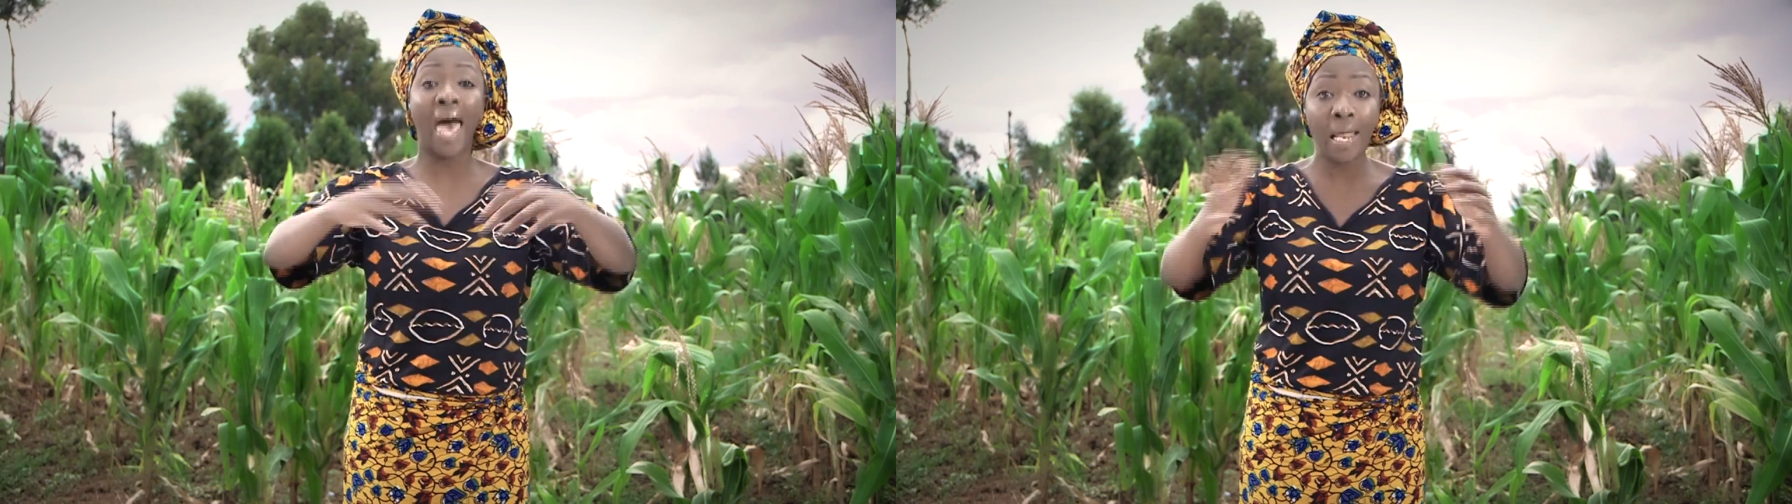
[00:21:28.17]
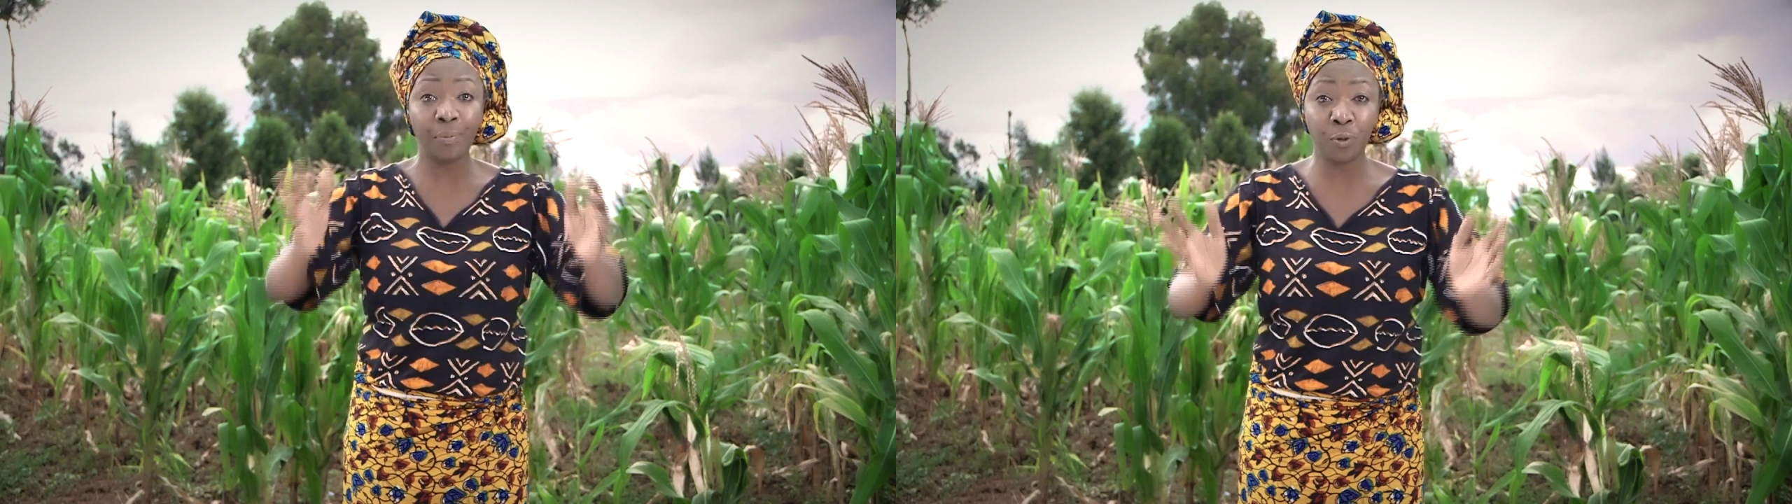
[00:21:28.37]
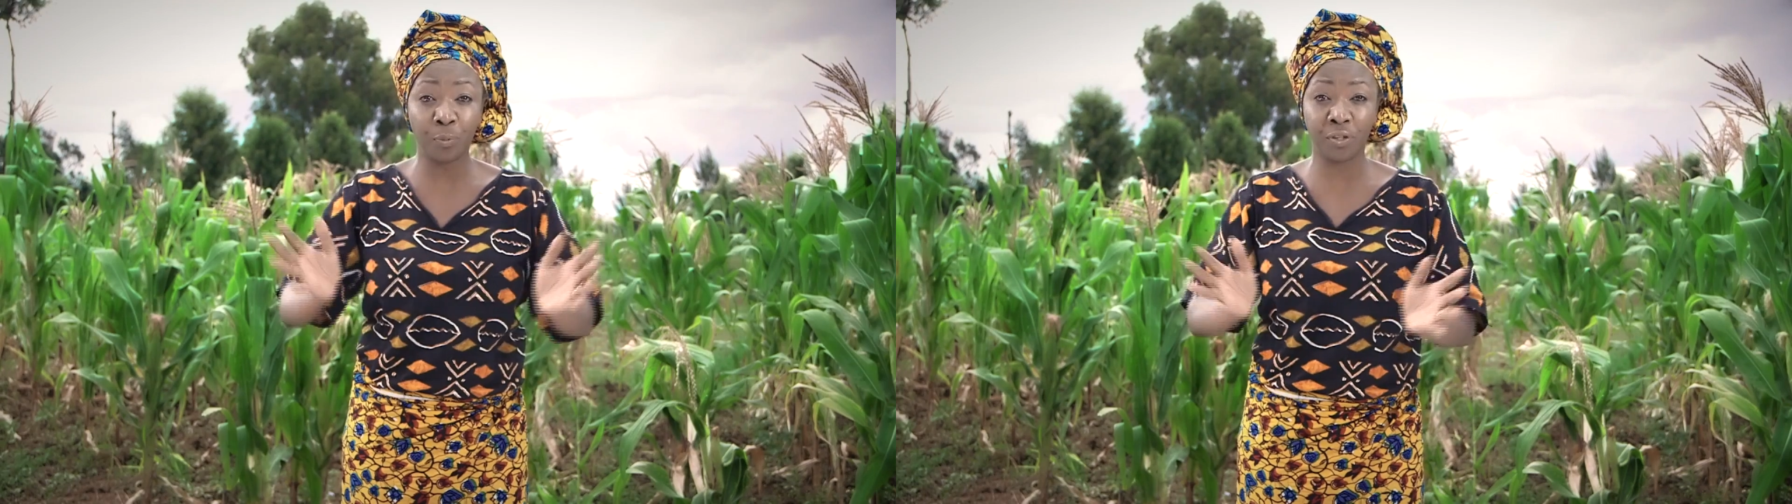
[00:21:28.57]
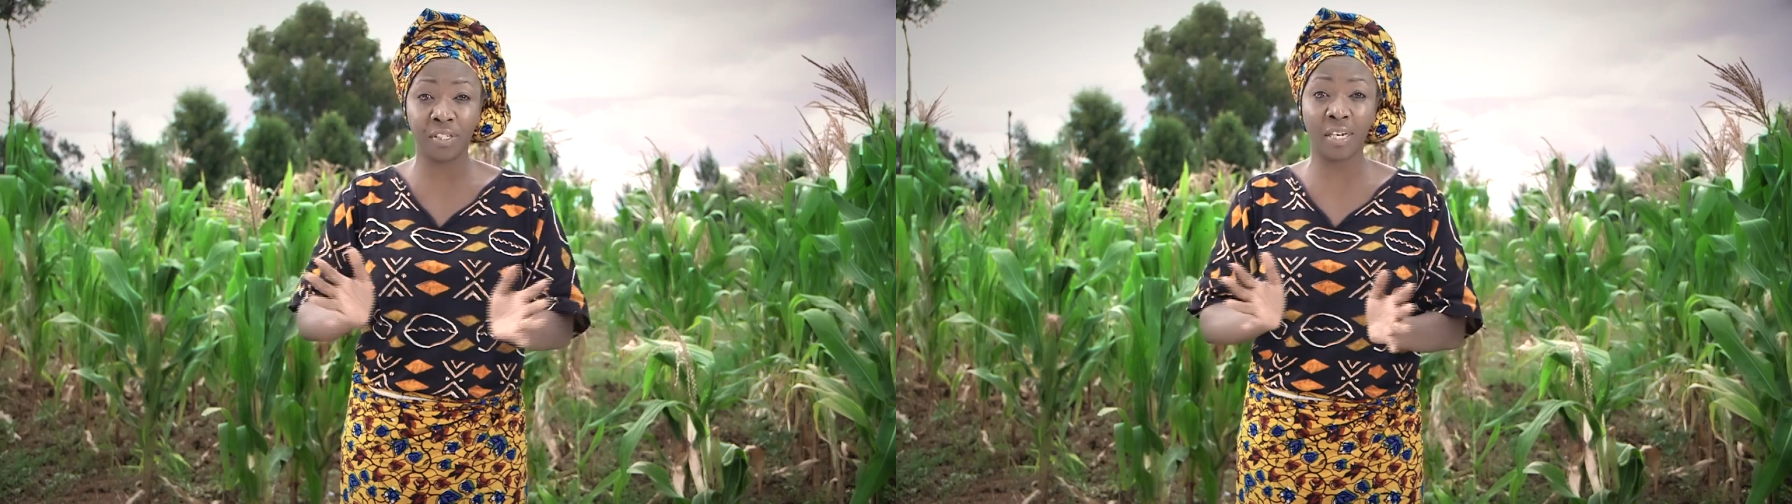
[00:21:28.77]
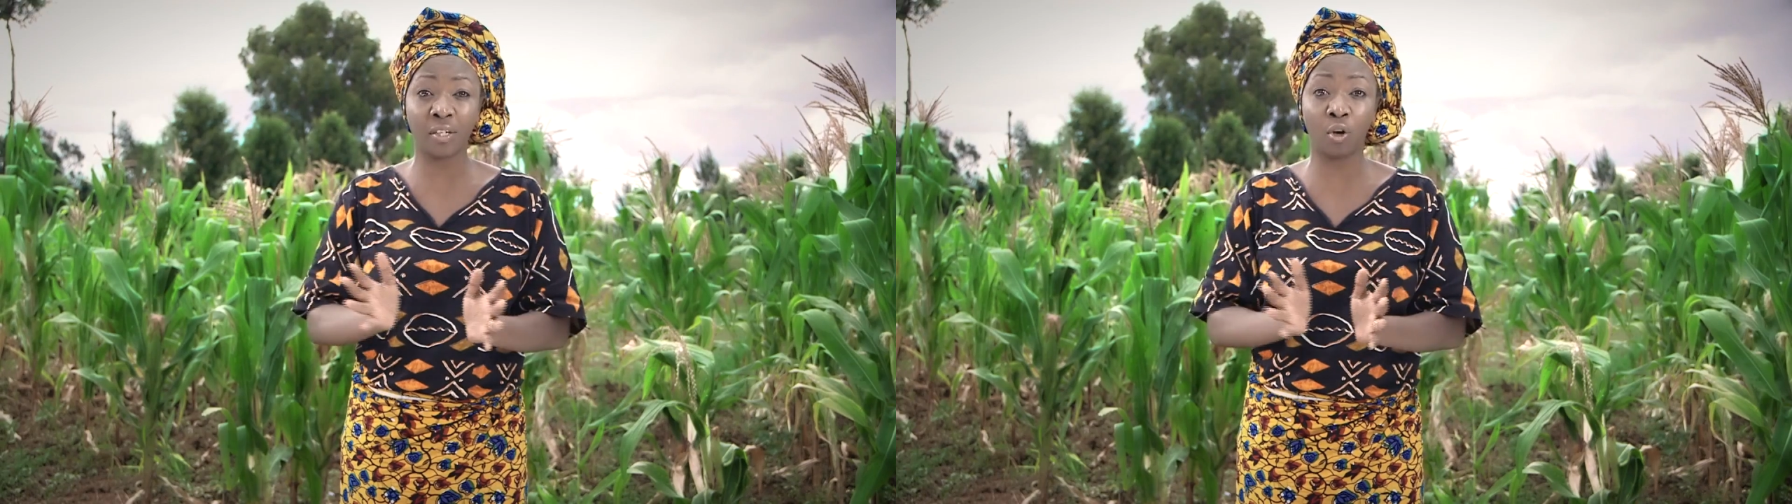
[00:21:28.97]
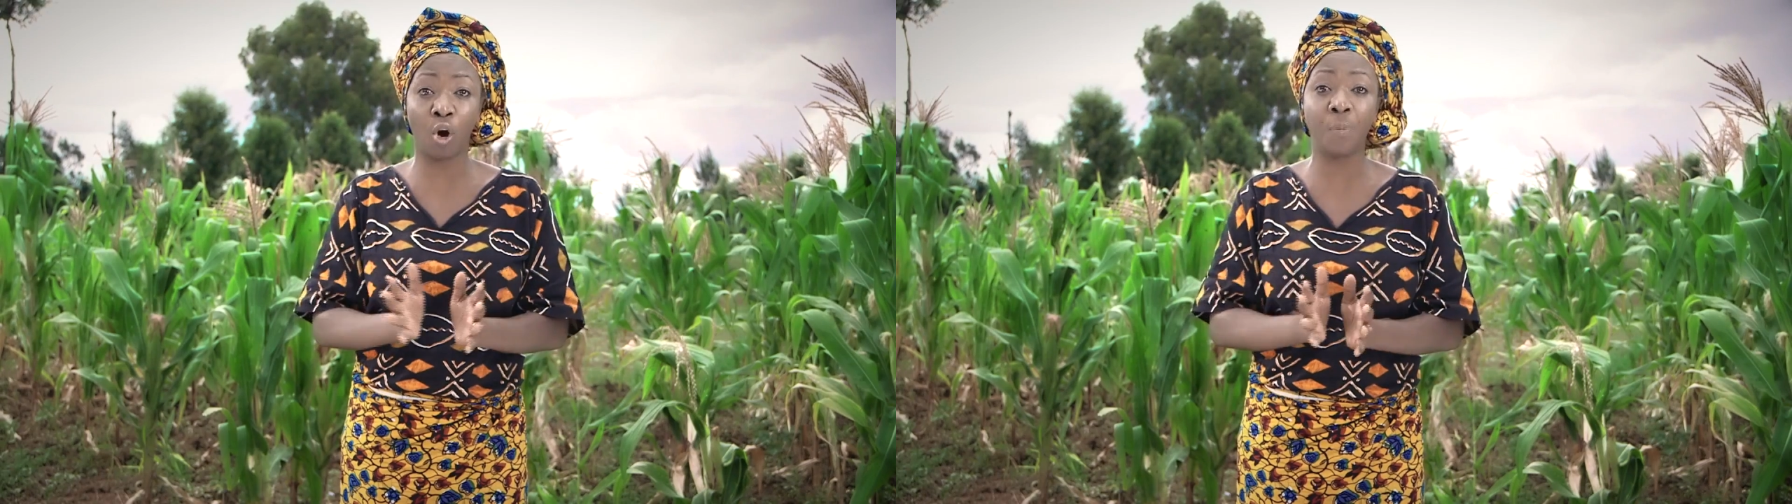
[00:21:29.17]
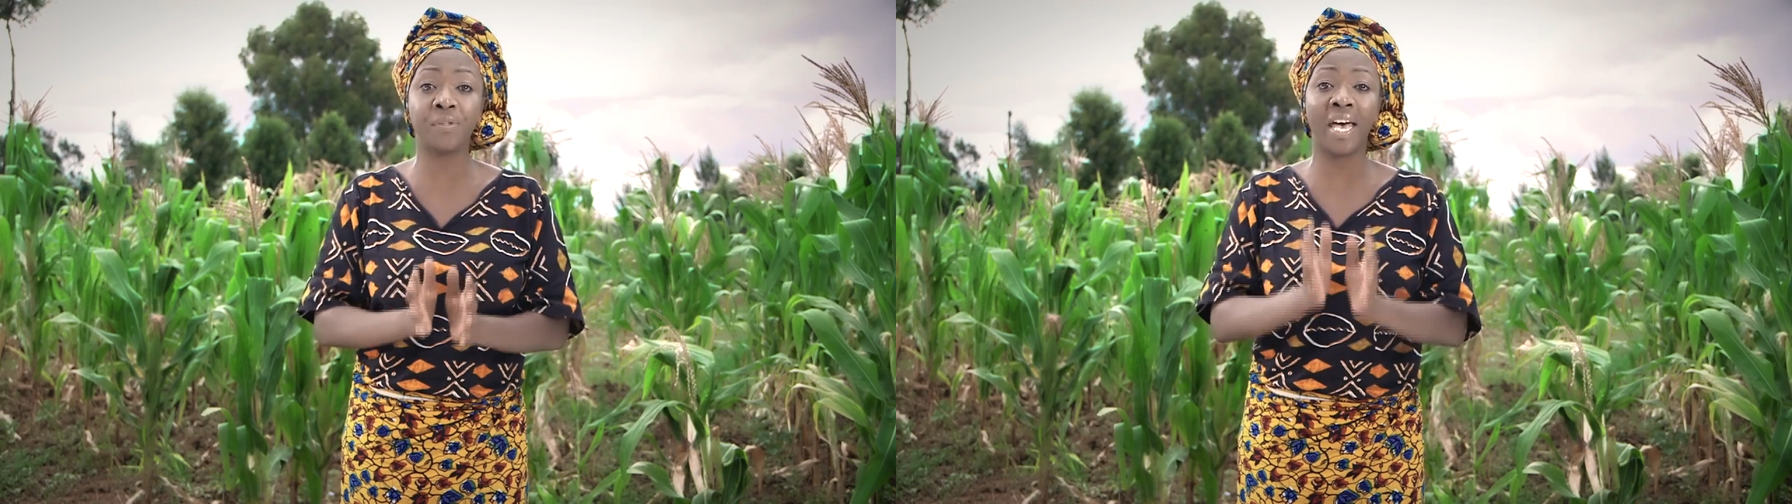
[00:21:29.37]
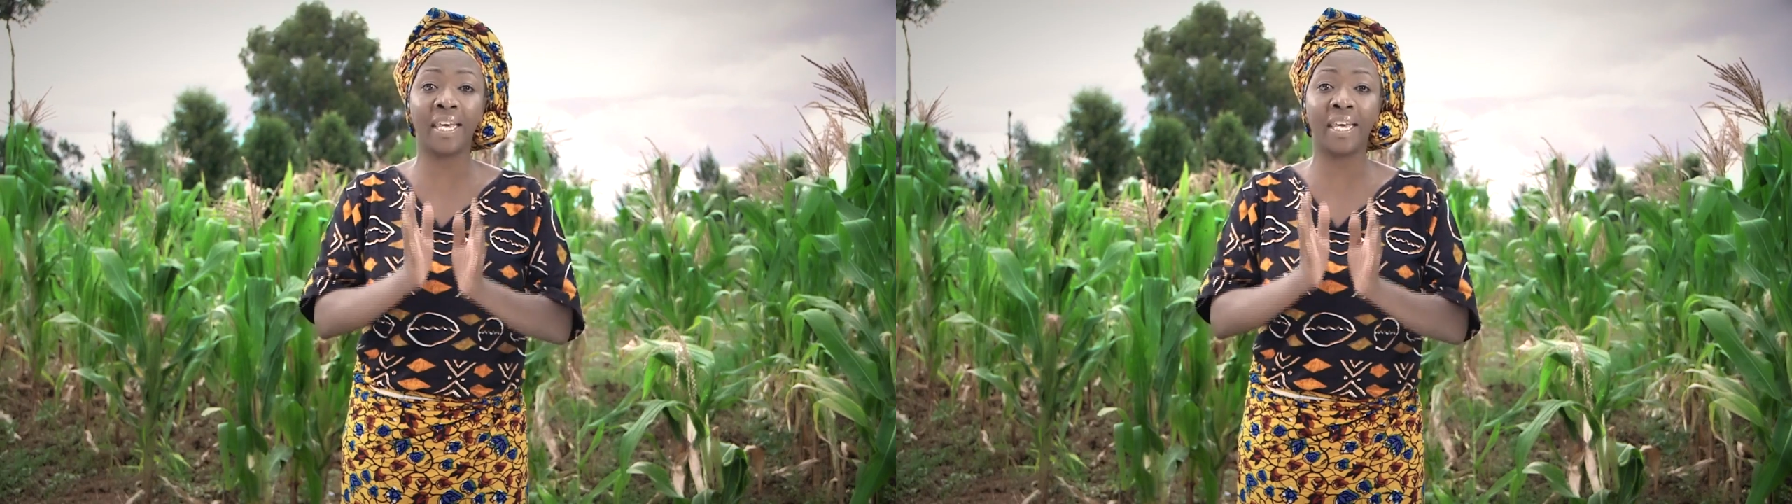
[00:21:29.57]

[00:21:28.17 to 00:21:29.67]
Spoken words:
help to protect crops